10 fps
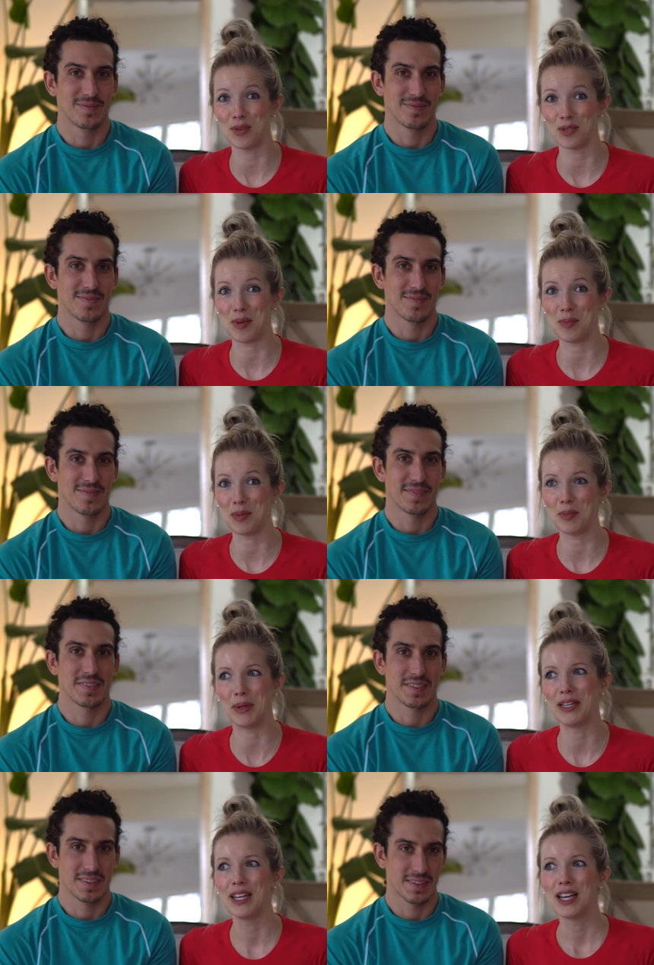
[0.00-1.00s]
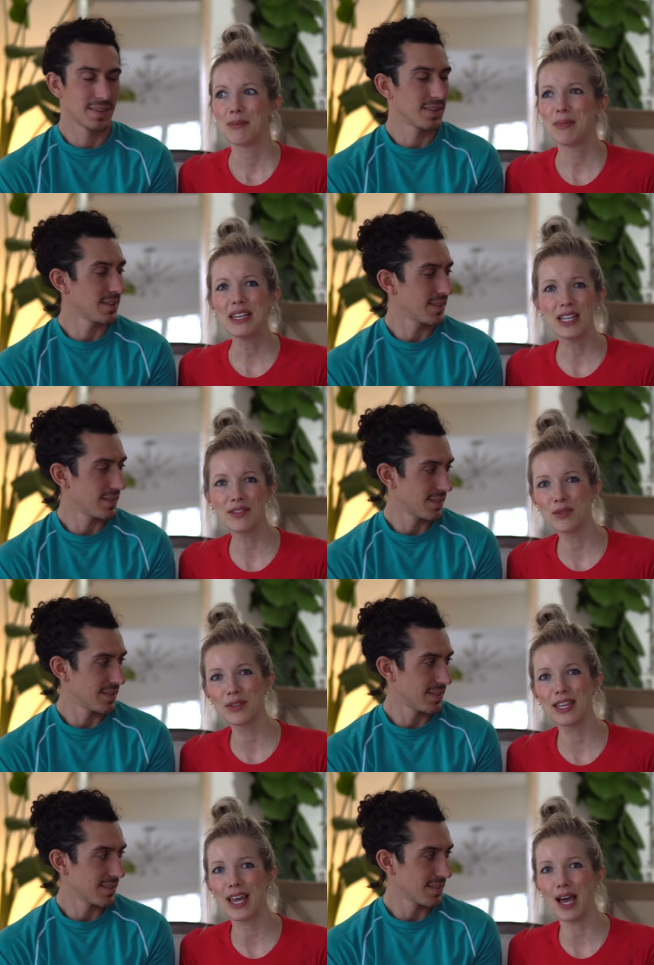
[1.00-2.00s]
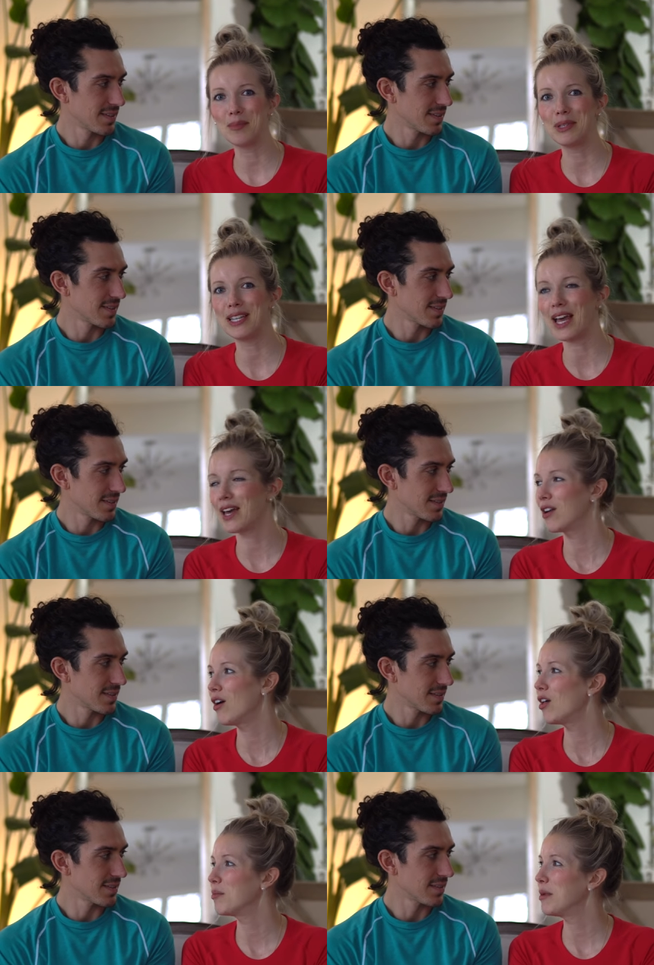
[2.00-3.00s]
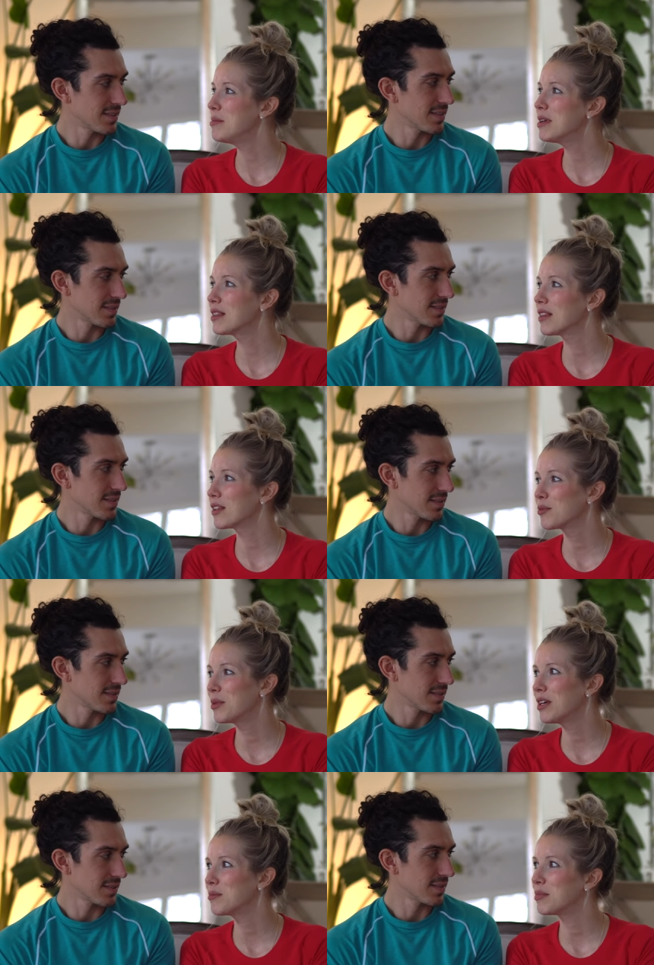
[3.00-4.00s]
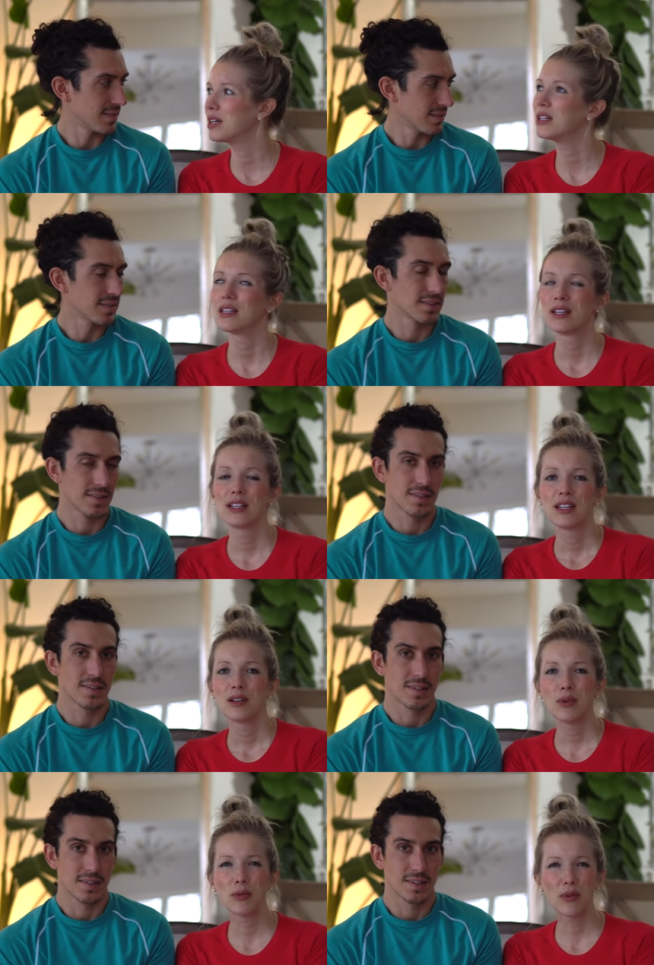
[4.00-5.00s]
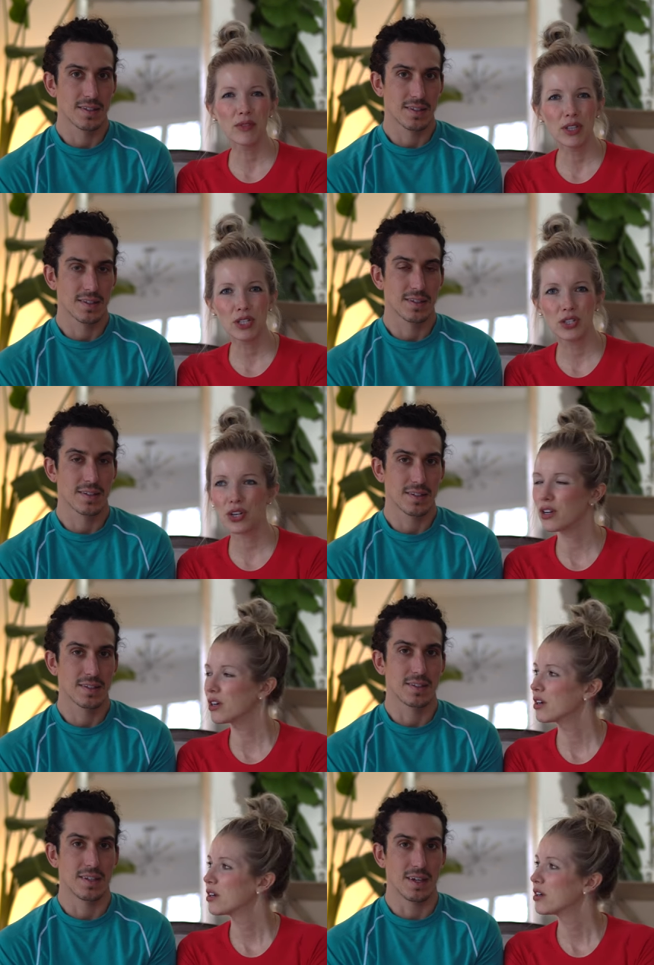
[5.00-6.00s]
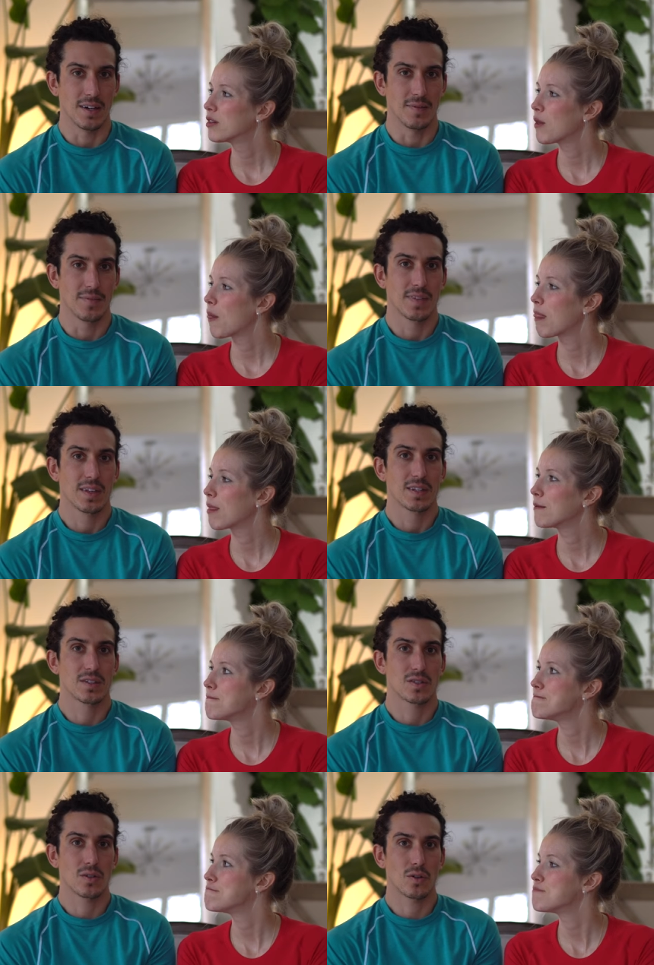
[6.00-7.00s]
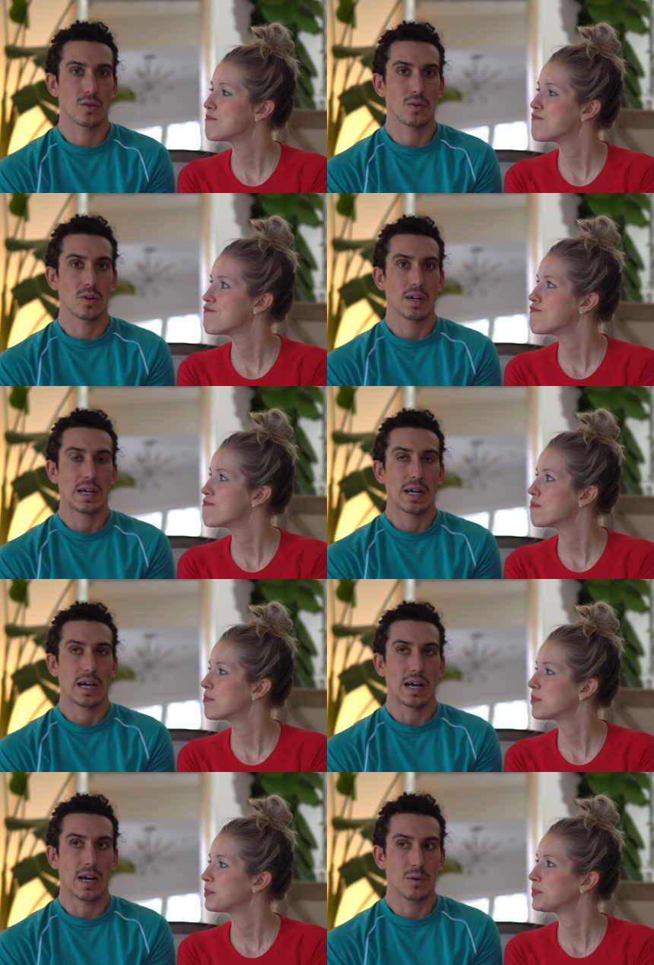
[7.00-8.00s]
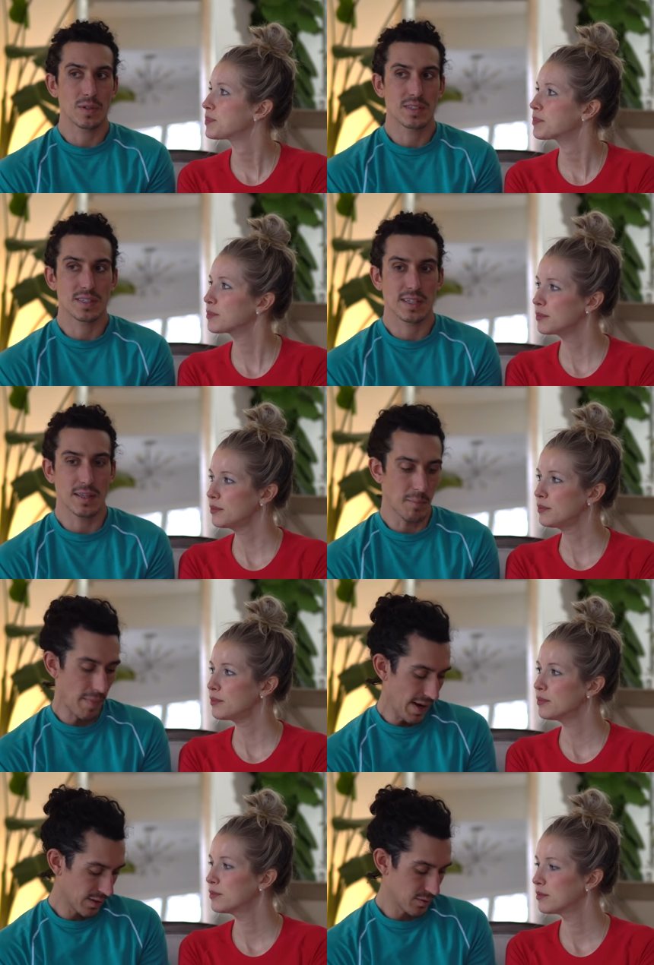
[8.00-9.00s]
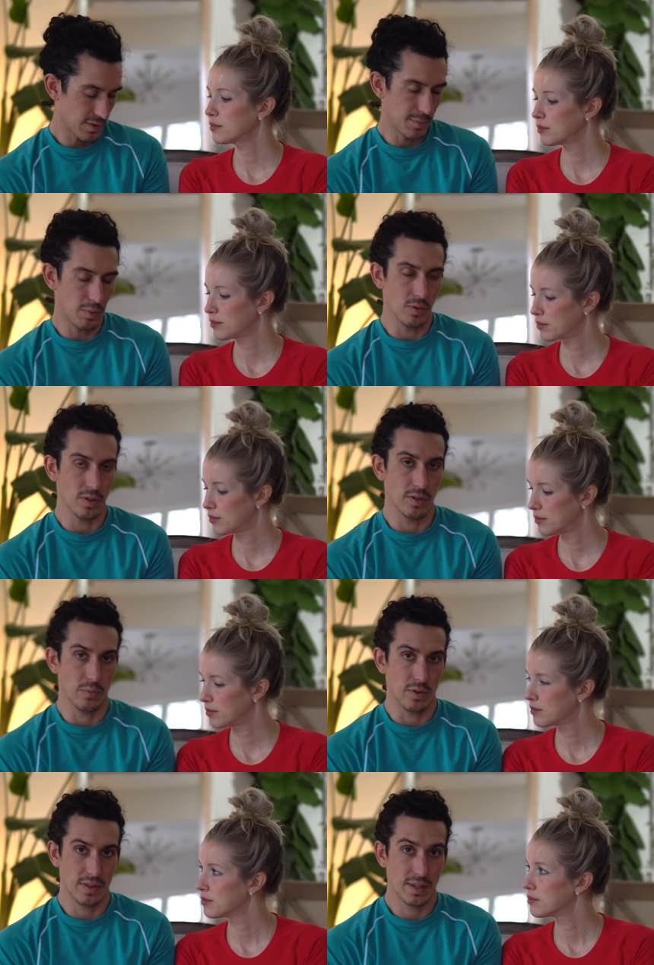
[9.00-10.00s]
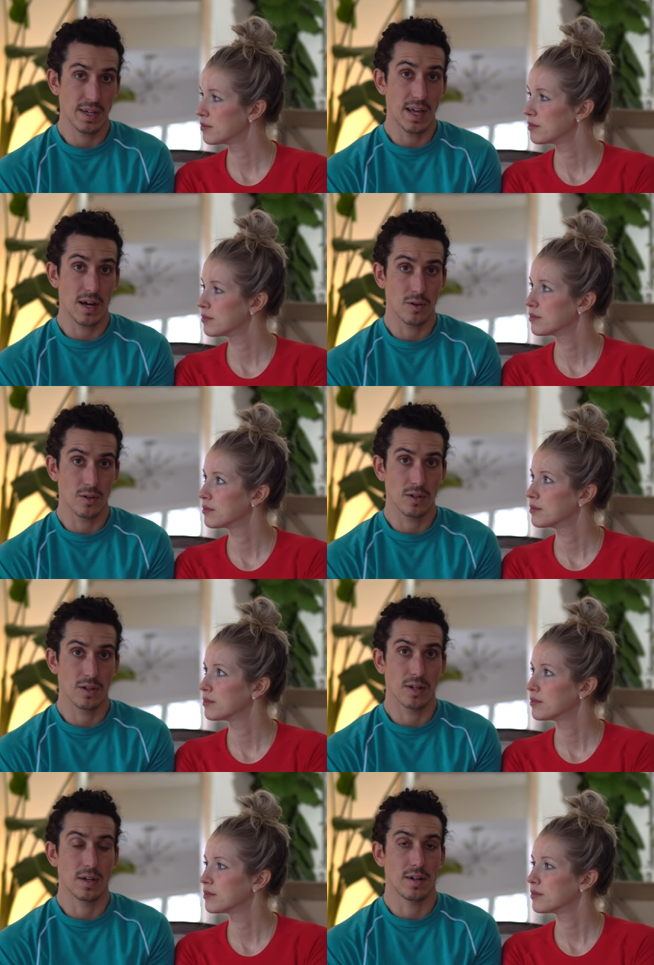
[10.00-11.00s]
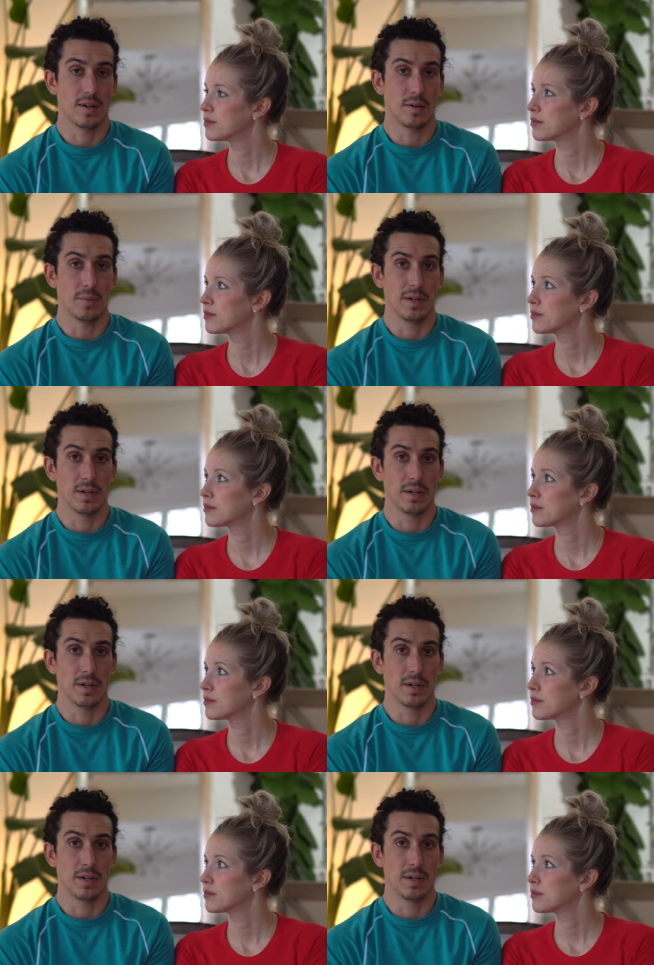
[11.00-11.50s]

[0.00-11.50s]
Speaker 1: most people, but mine never really happened at all. Maybe a little bit, but we weren't really sure.
Speaker 2: Yeah. So I would say that Max was born within an hour. Um,